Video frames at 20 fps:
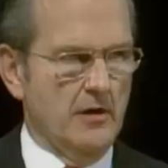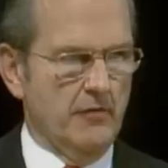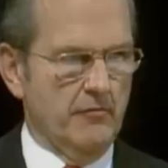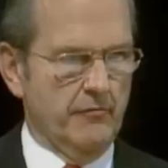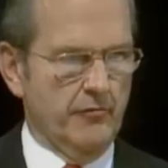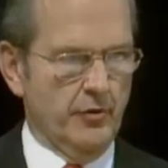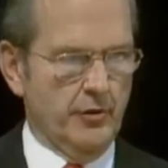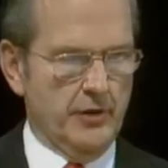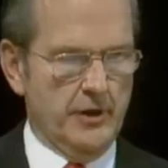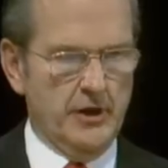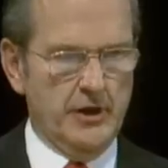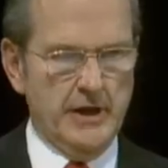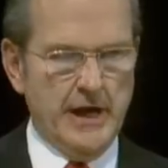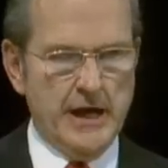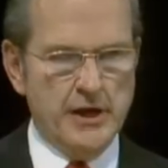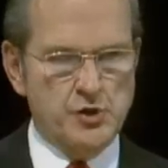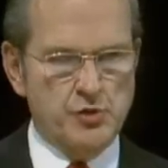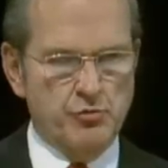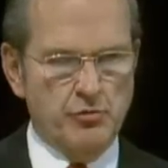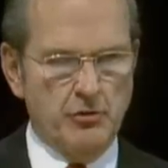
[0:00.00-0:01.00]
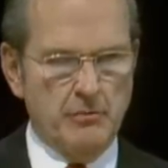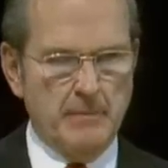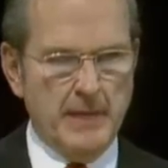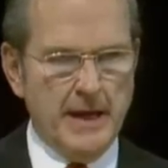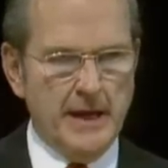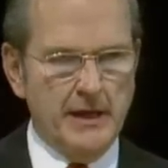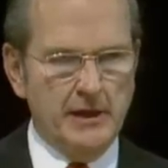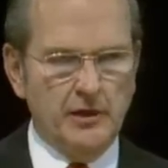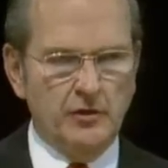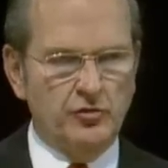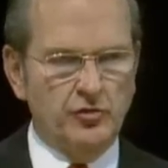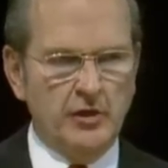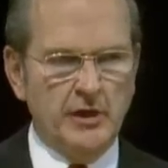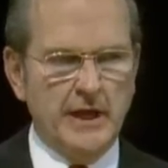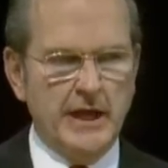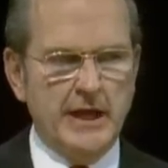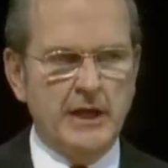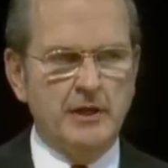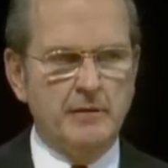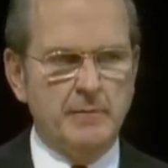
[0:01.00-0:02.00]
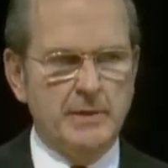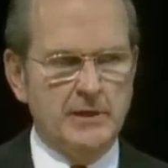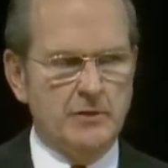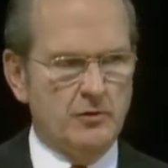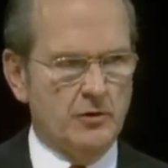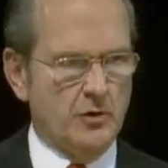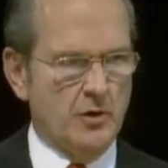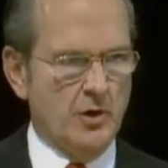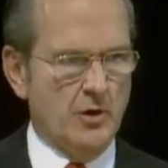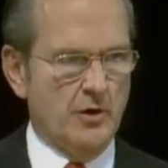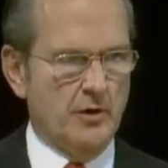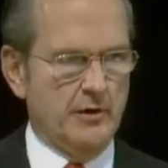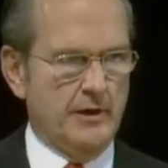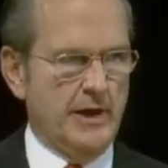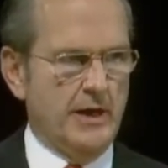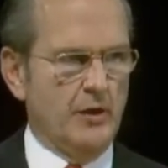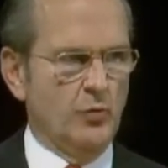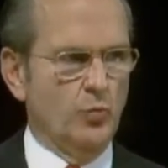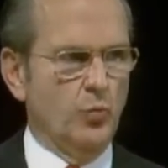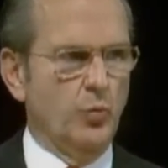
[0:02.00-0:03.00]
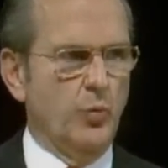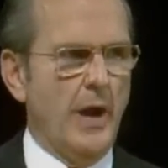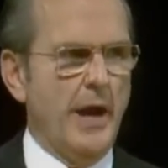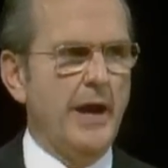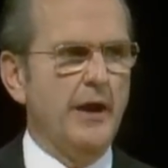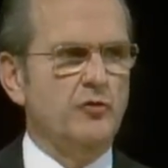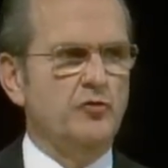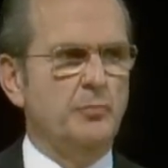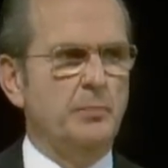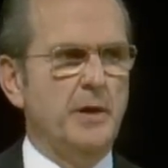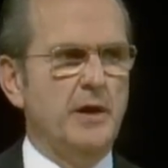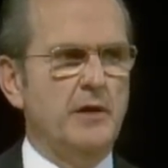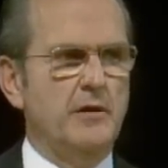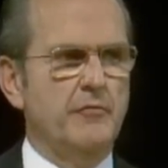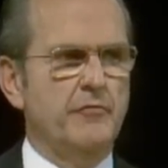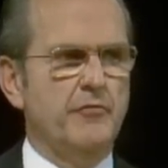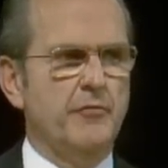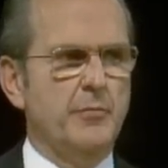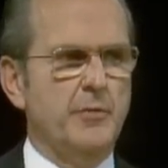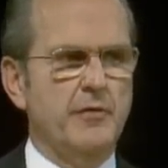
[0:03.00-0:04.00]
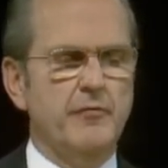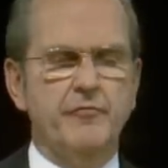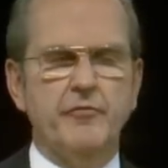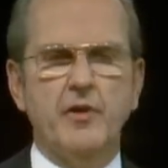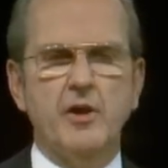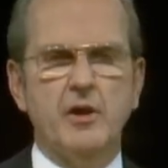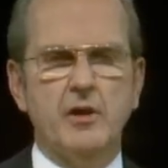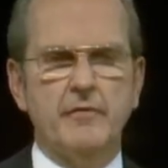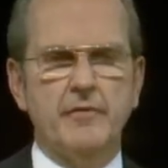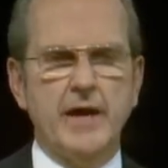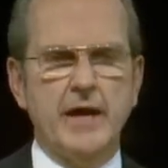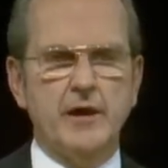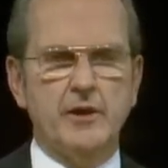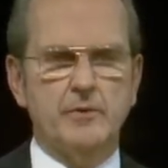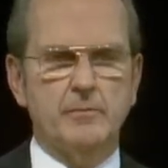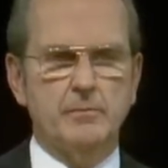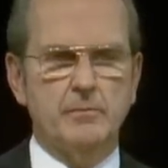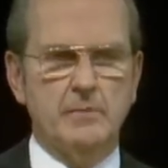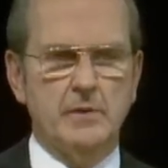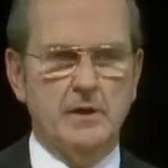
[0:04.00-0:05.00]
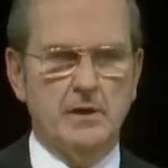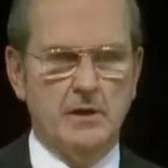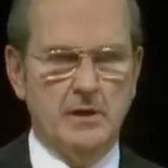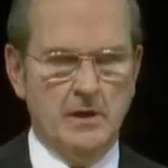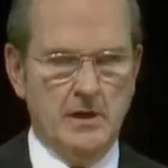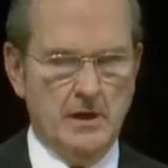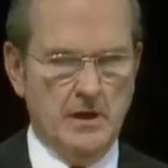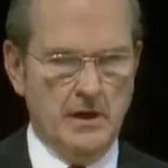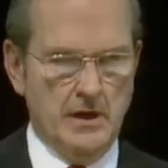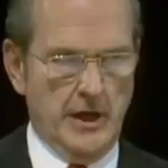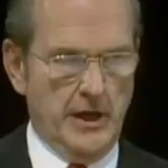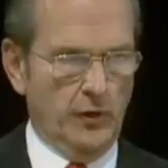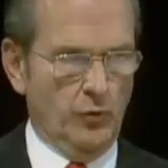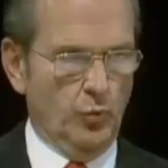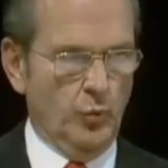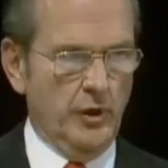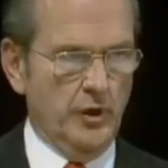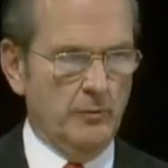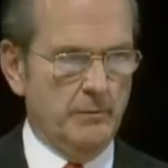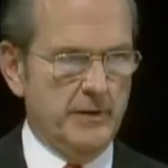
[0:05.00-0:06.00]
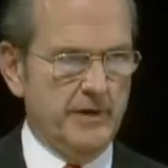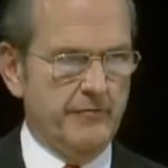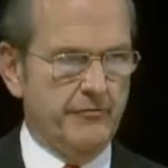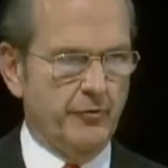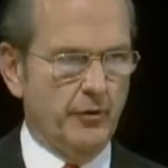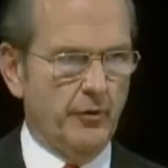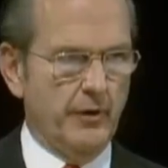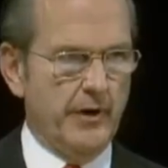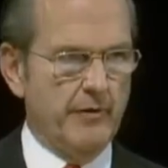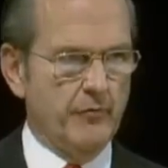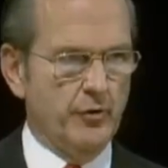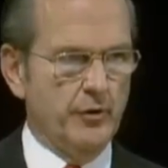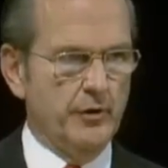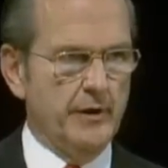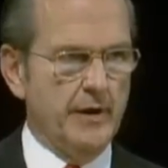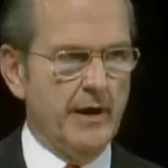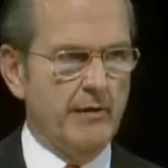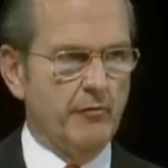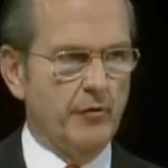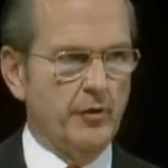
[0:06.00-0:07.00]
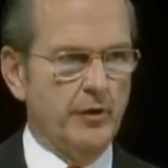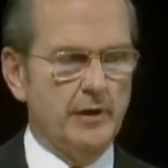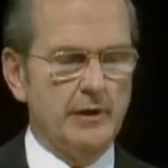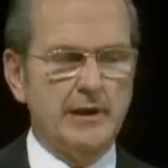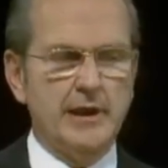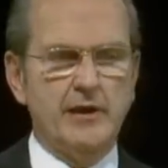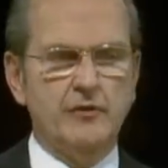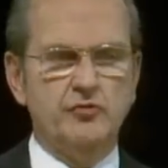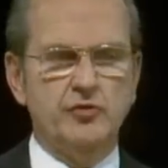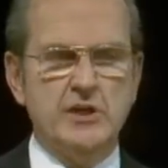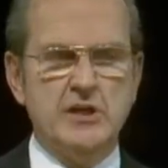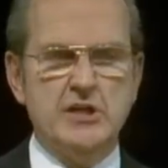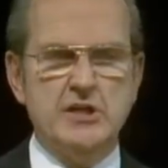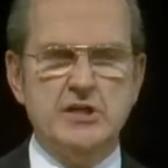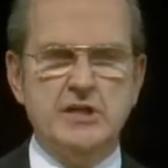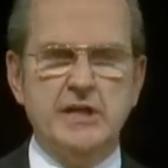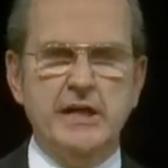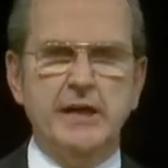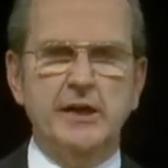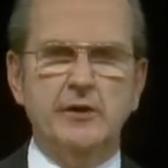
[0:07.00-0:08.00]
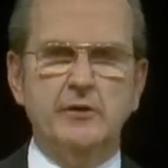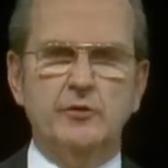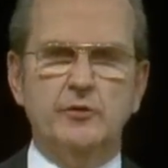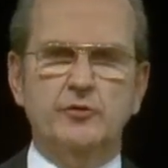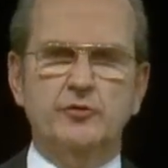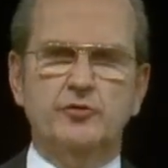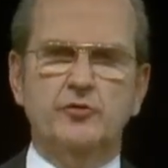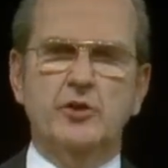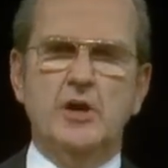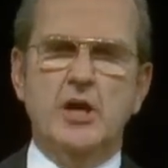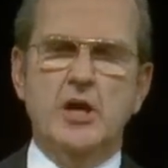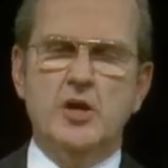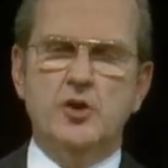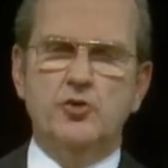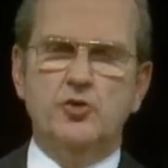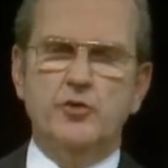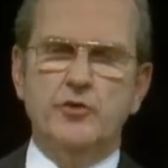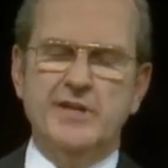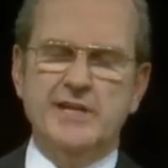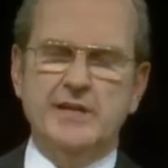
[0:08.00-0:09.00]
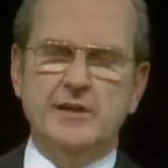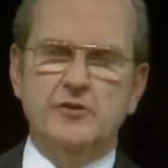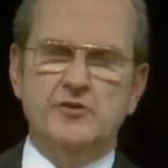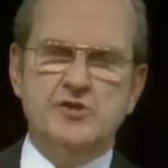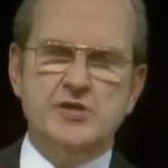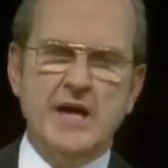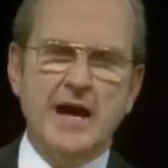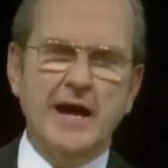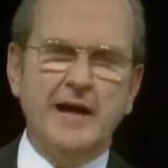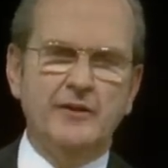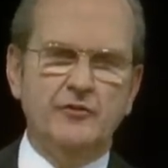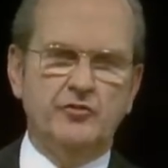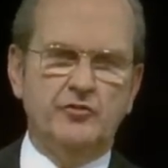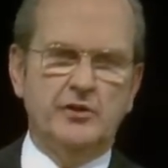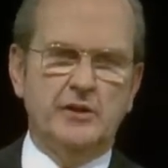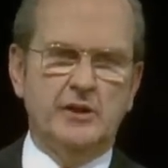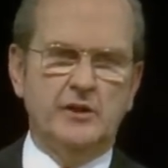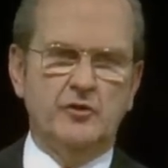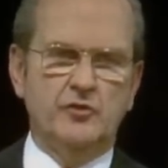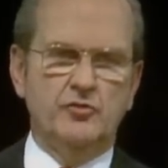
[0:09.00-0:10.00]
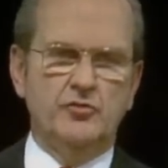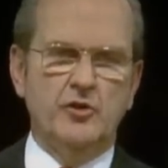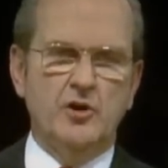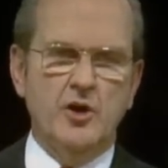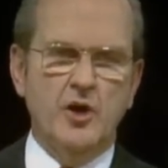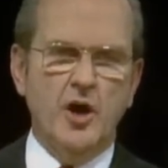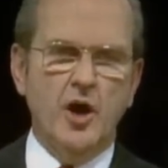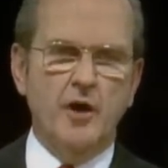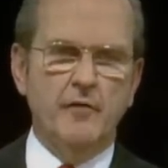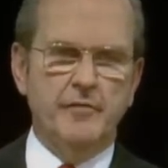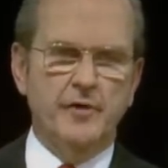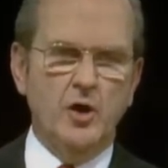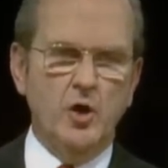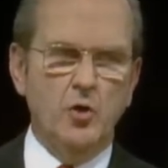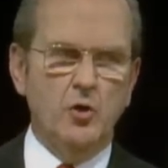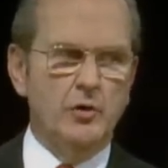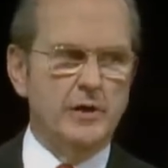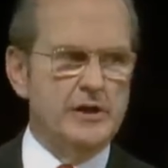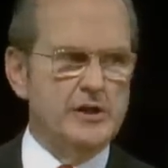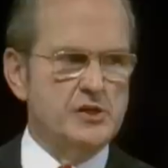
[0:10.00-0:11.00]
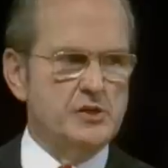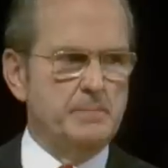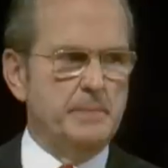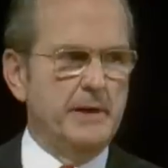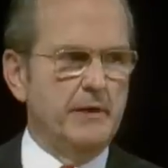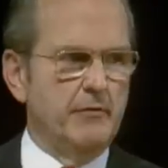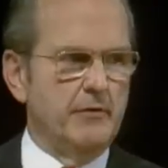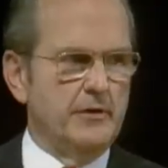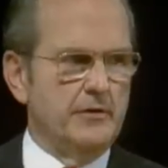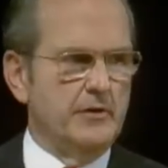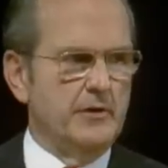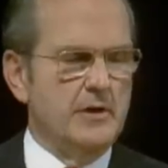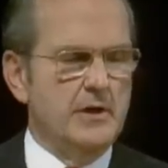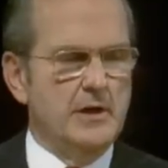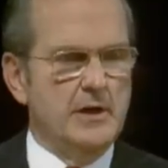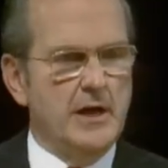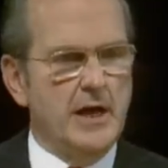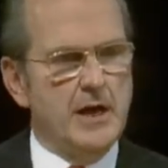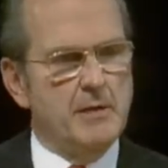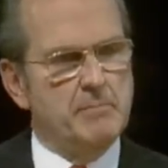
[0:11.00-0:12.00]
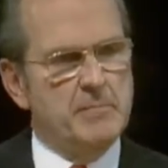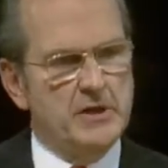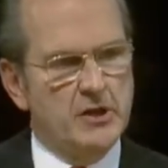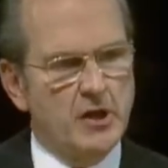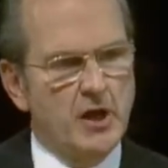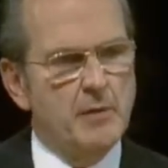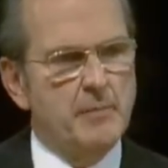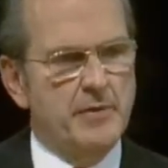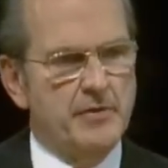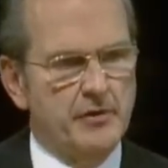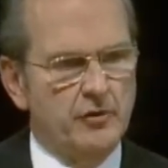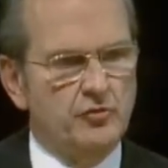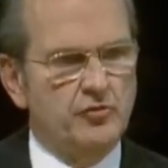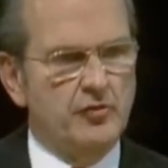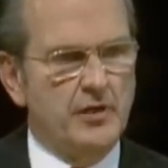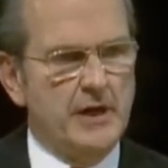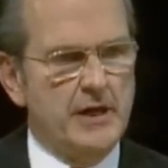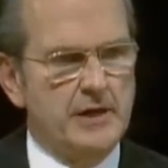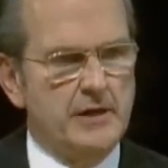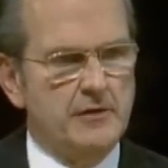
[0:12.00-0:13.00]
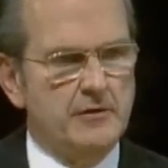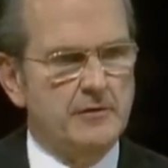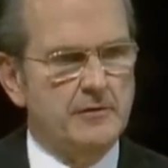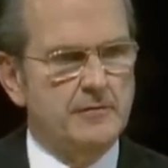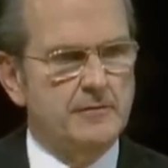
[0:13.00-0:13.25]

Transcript: For the natural man is an enemy to God and has been from the fall of Adam and will be forever and ever unless he yields to the enticings of the Holy Spirit and becometh a saint.